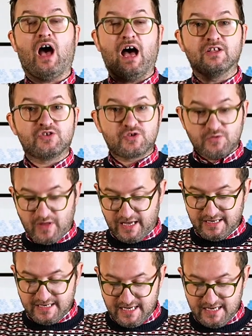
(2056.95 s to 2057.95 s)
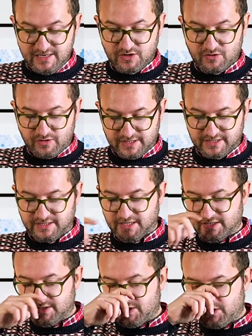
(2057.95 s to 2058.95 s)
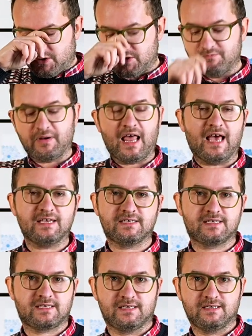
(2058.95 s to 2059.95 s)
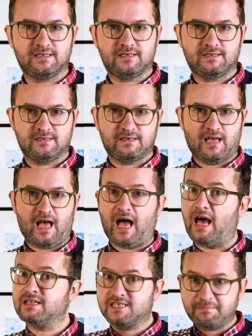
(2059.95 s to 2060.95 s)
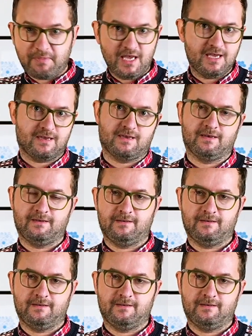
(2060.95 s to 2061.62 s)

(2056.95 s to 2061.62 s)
and so they need Christians to bless and speak.